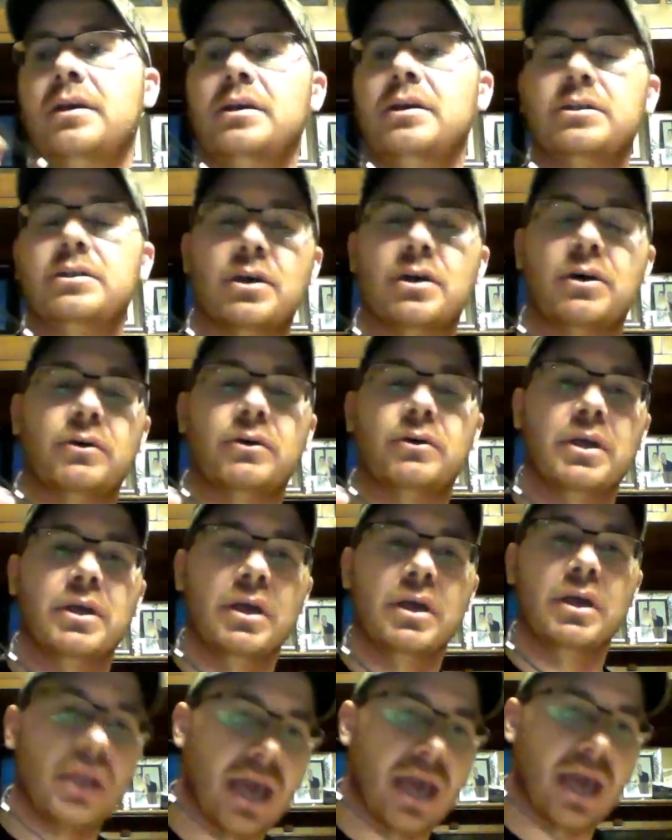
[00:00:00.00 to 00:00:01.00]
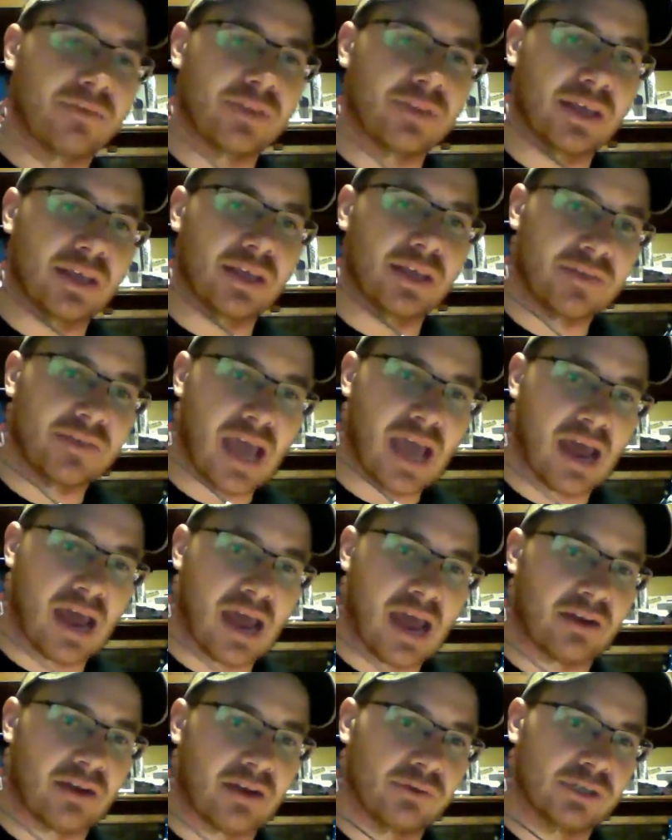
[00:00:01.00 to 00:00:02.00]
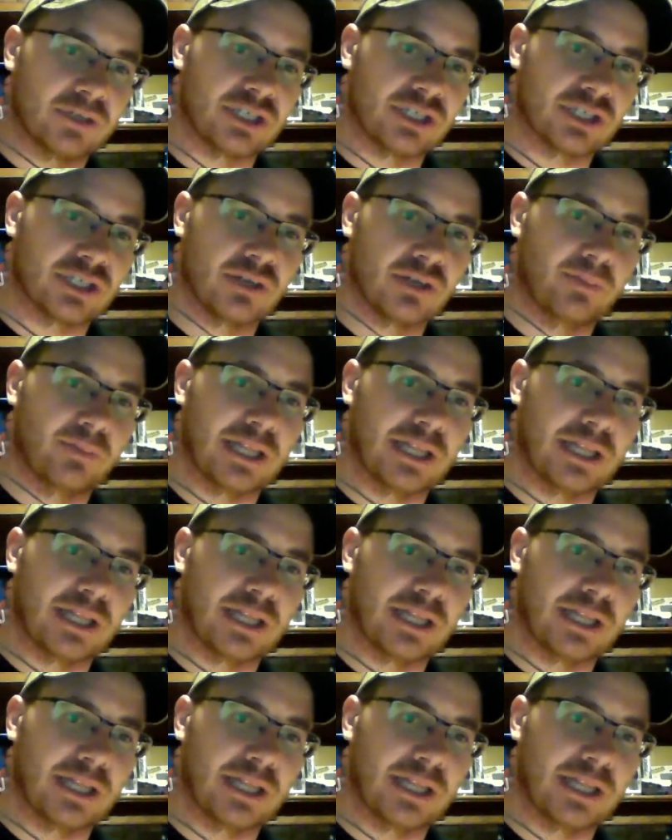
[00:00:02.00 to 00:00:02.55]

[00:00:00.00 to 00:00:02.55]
So you have this out here, which is a little bit